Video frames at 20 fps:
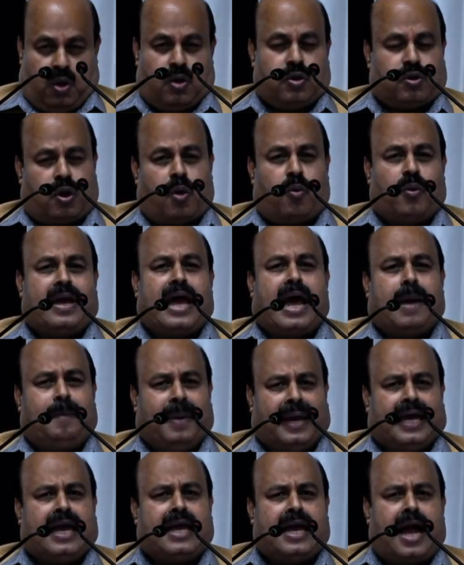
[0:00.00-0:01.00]
So we are
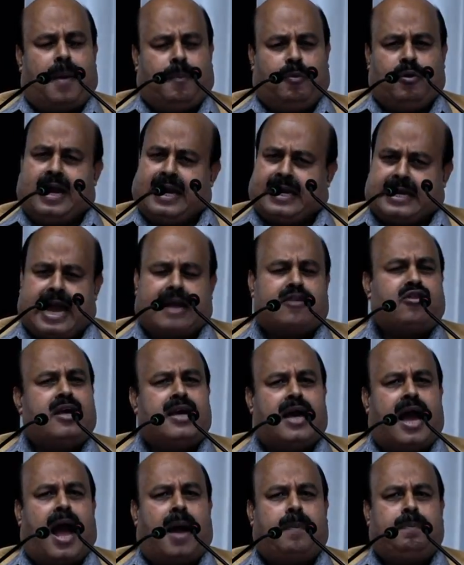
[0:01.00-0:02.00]
picking up, we are
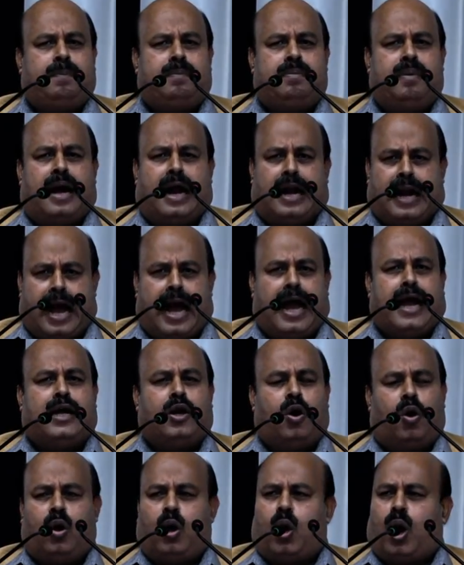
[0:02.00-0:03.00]
catching up, and I
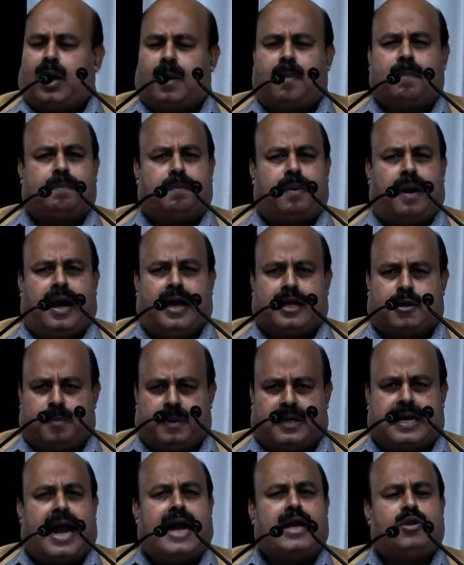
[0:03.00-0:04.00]
know a lot of uh,
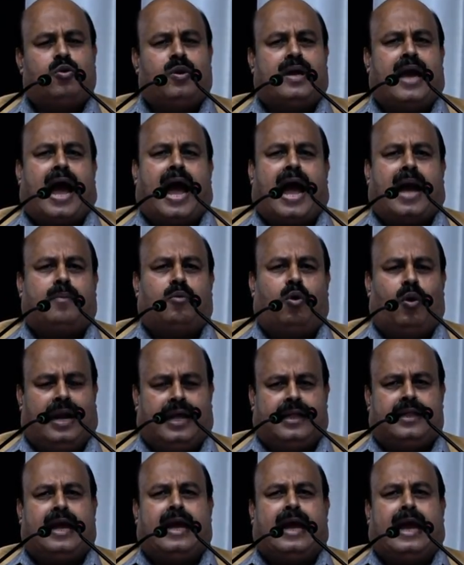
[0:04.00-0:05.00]
expertise we have.
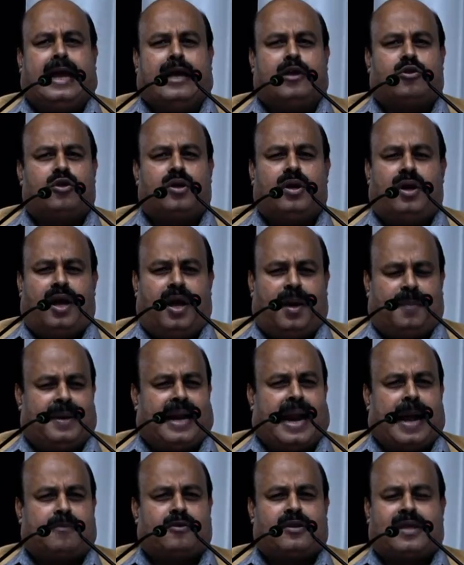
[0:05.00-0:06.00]
Only thing is,
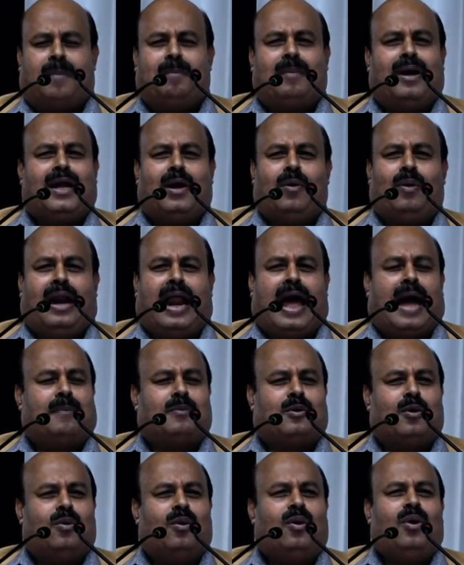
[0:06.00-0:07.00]
perhaps somebody will
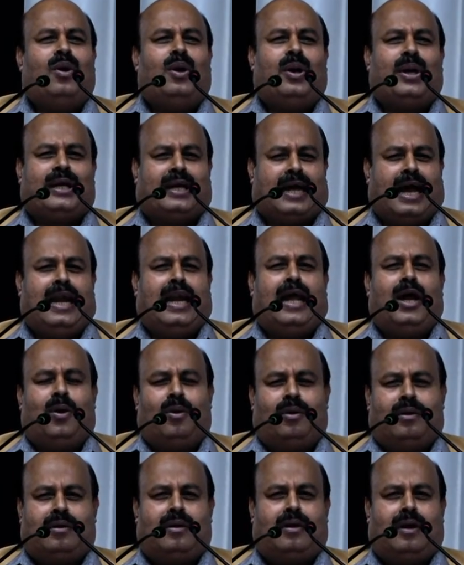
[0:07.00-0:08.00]
have to tell
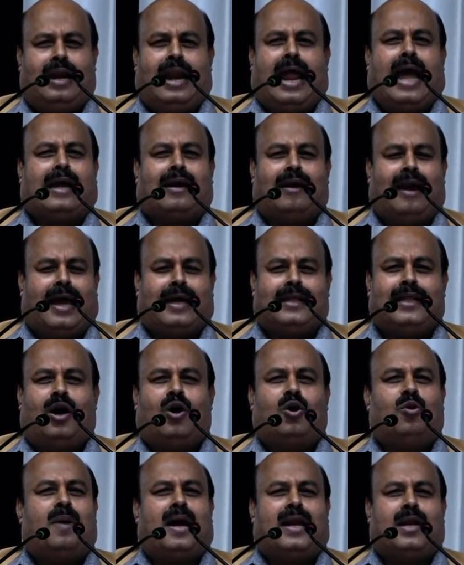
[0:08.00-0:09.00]
you, like, like the
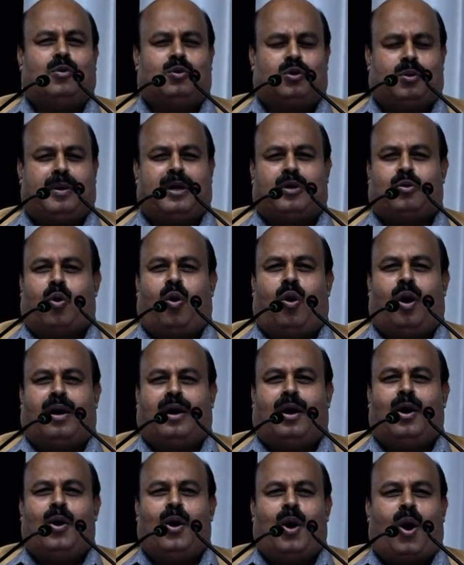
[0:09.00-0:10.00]
Hanuman used to be
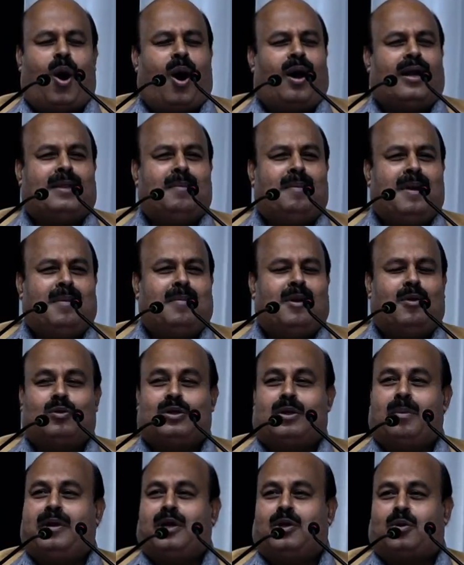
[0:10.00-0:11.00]
told, or the Bhima used
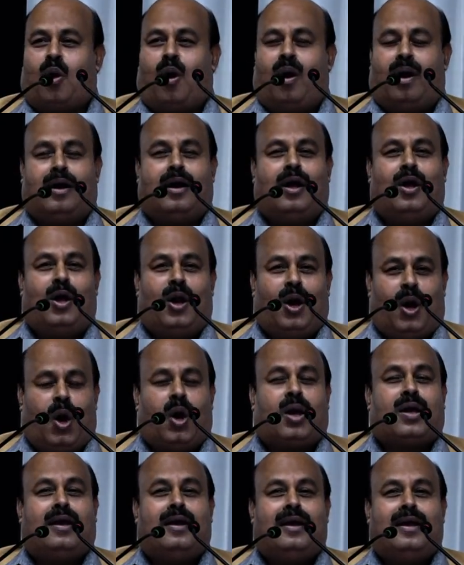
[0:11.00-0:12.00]
to be told,
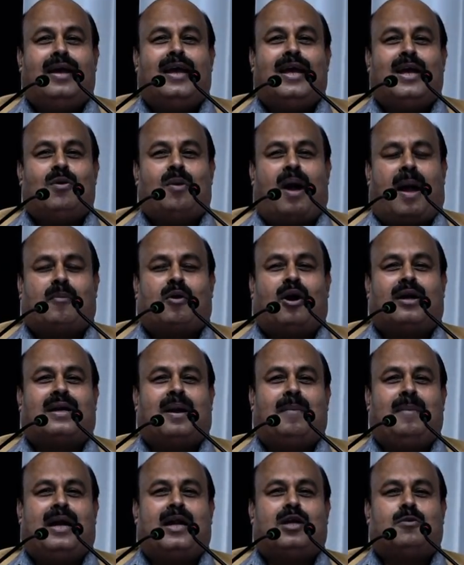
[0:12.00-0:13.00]
look, you have got
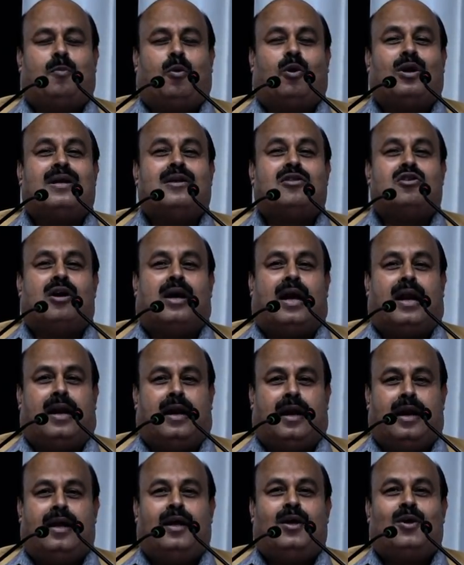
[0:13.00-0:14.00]
tremendous potential.
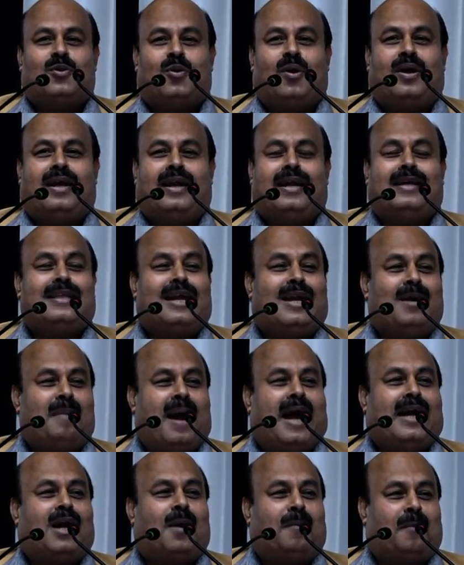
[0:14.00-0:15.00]
So here is a
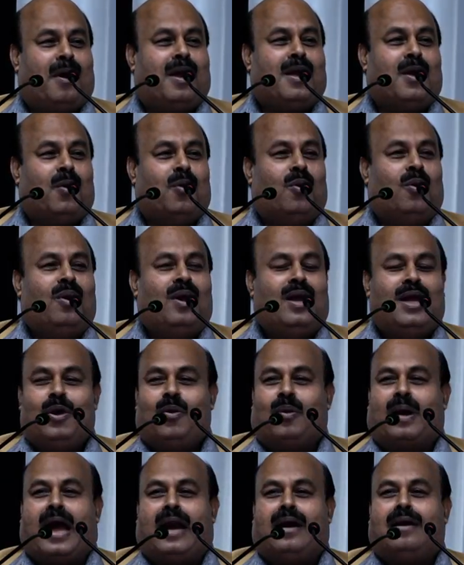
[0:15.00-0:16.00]
reminder for you, you
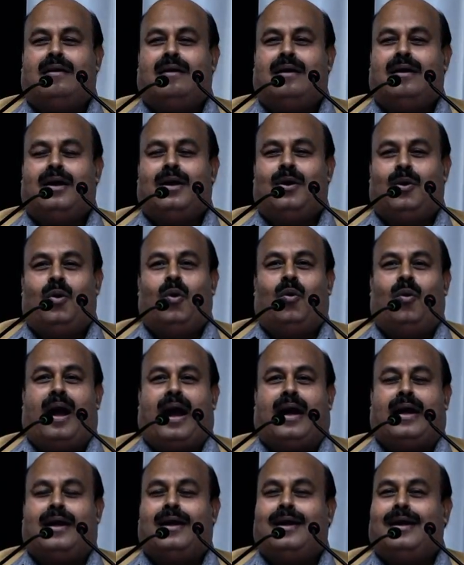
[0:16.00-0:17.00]
can do
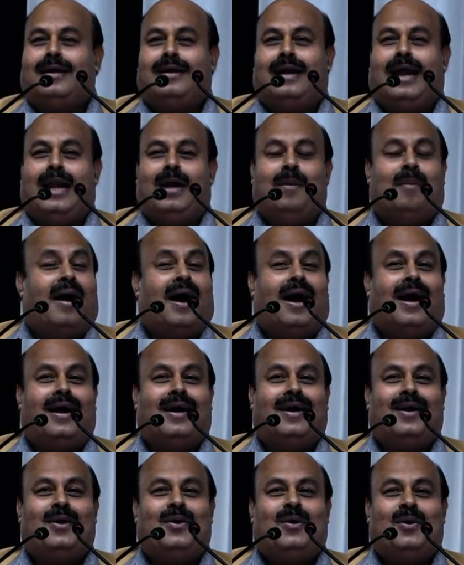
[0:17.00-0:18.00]
and deliver.
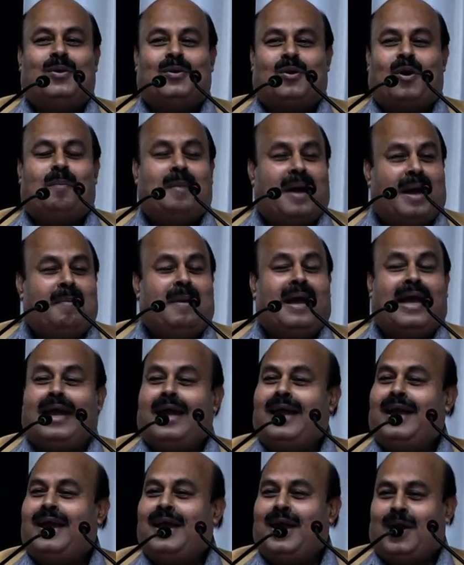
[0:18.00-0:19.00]
So maybe
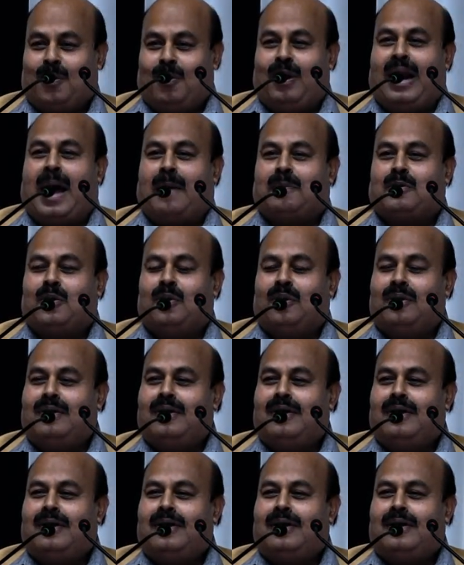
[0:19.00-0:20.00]
you will have to
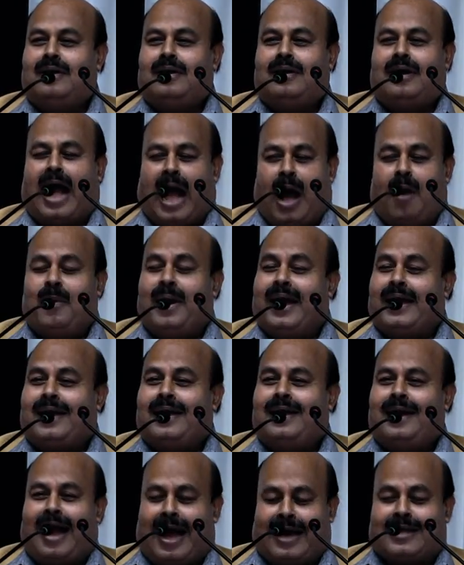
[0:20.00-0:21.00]
awake,
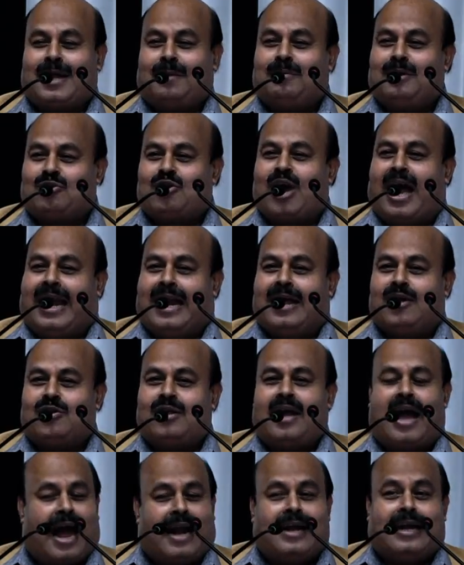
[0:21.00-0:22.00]
accept the challenge
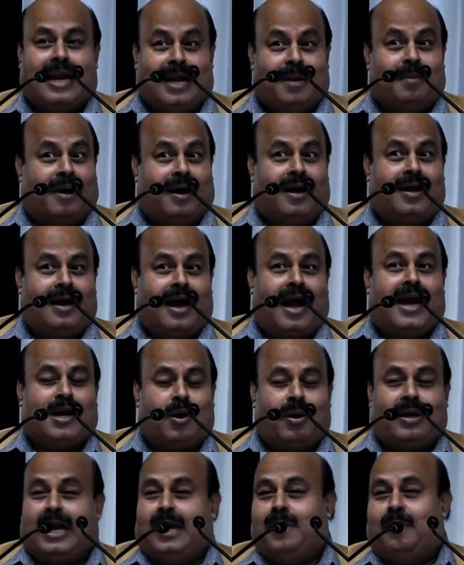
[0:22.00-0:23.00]
and deliver, and you
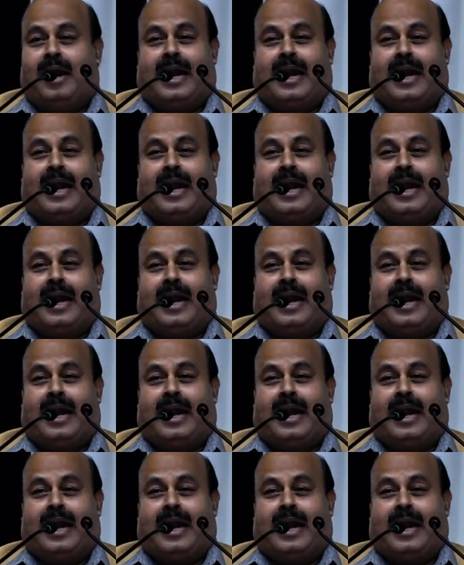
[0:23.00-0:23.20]
will deliver.